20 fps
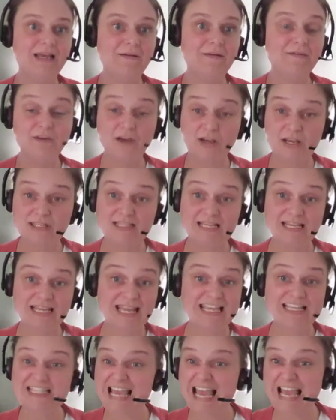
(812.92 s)
Firstly,
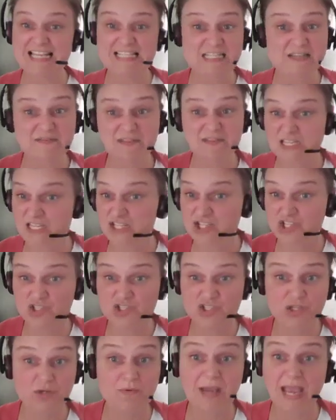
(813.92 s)
into activities you
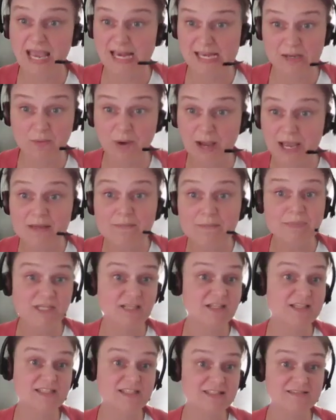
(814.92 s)
do anyway,
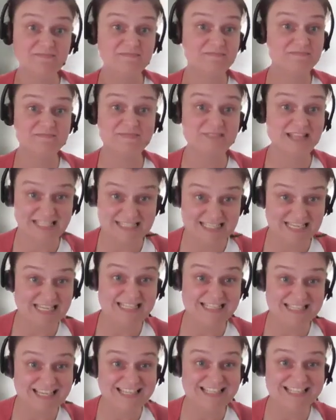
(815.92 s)
because that's
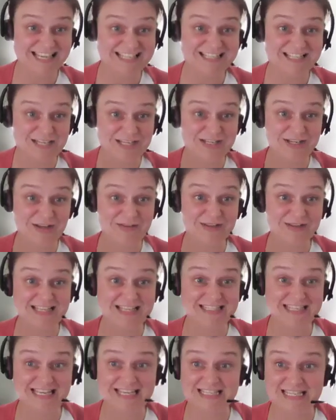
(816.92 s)
easier.
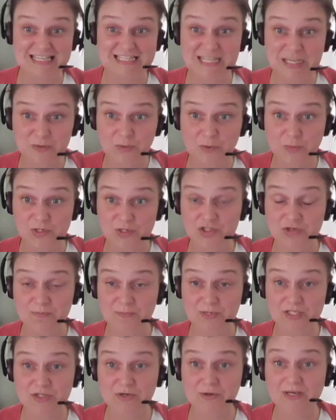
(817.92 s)
That's easiest. That's what we should
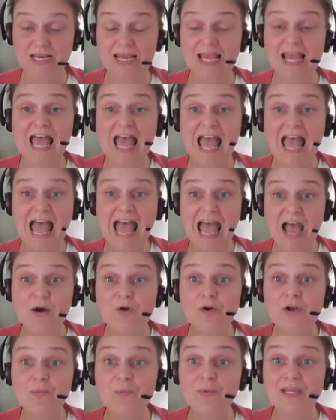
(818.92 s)
be doing it. How
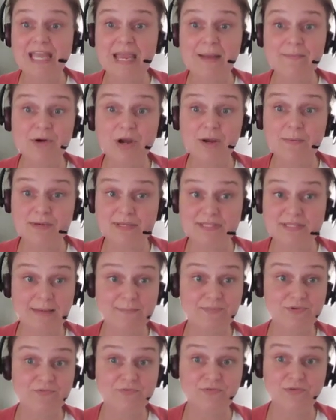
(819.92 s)
can we get
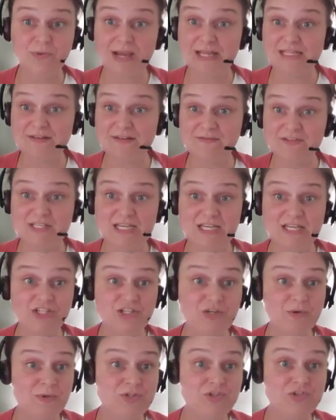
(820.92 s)
proprioception through
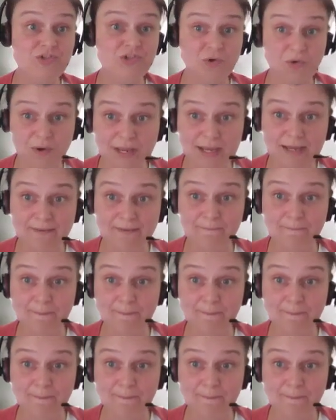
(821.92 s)
activities you enjoy?